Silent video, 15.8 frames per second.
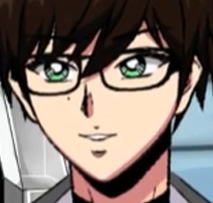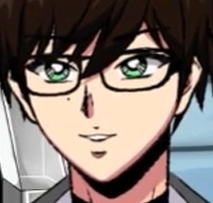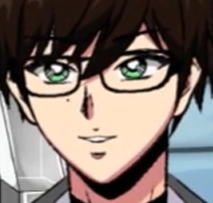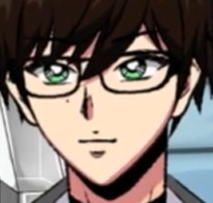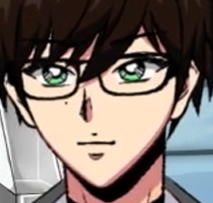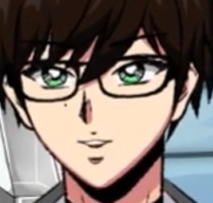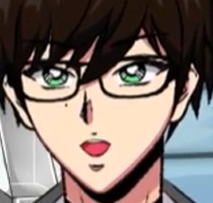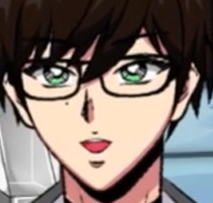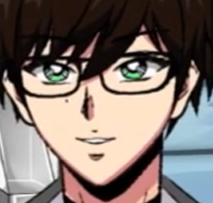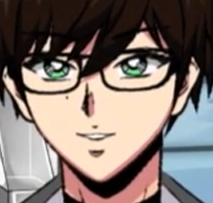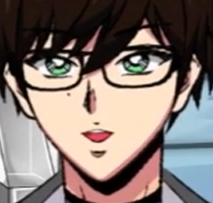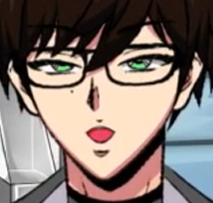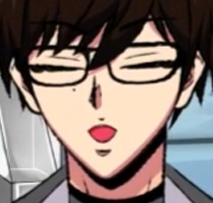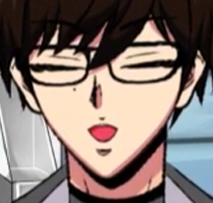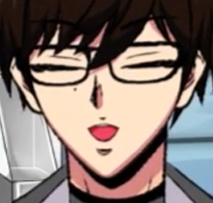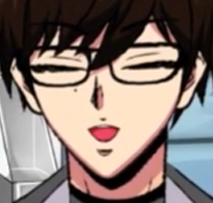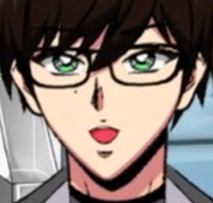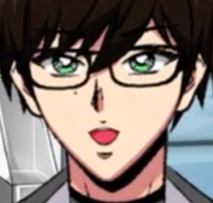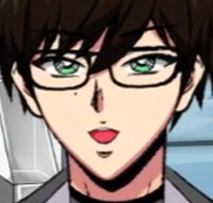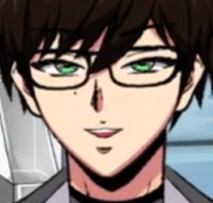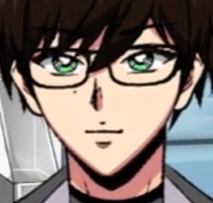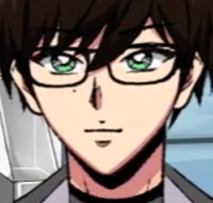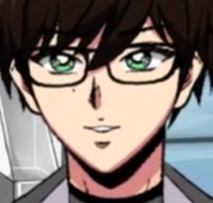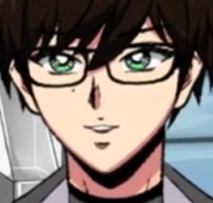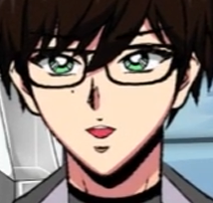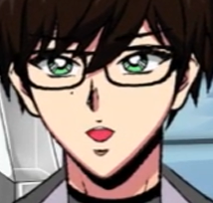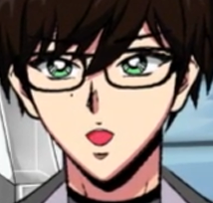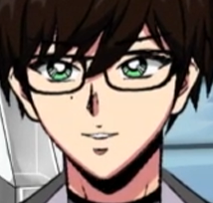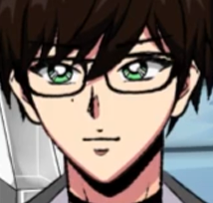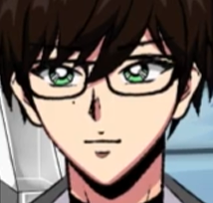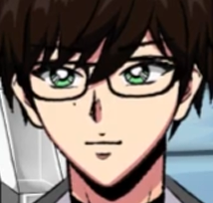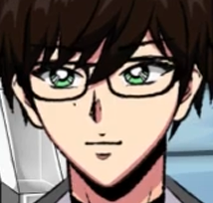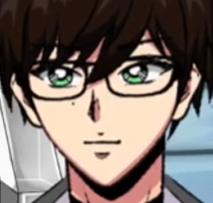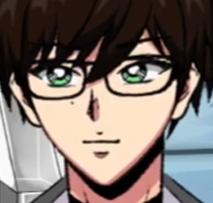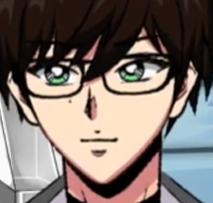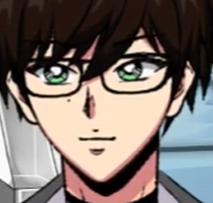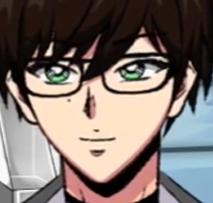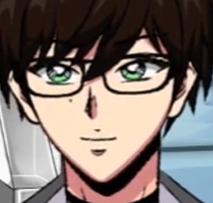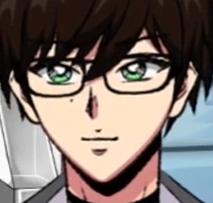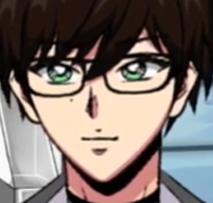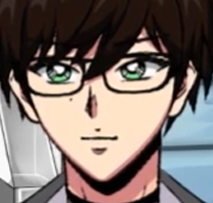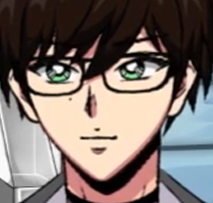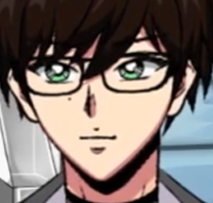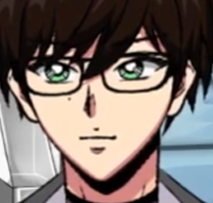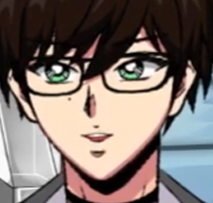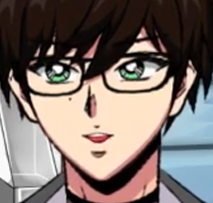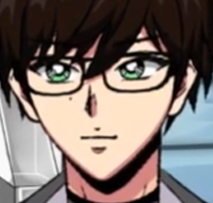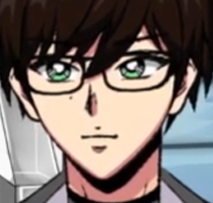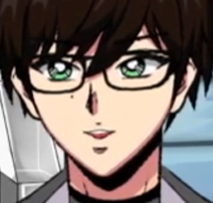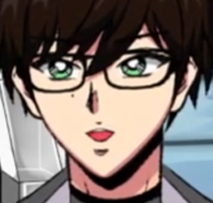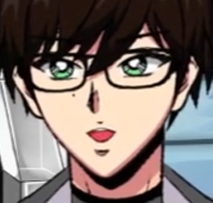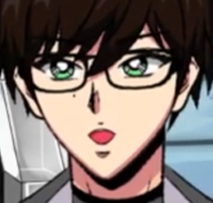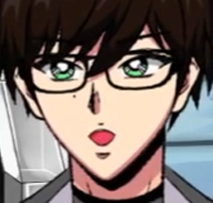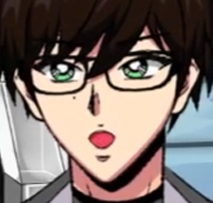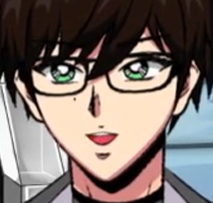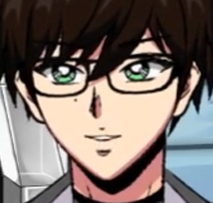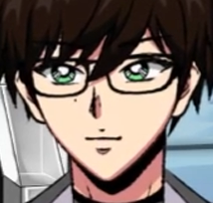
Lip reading: which is basically there for the purple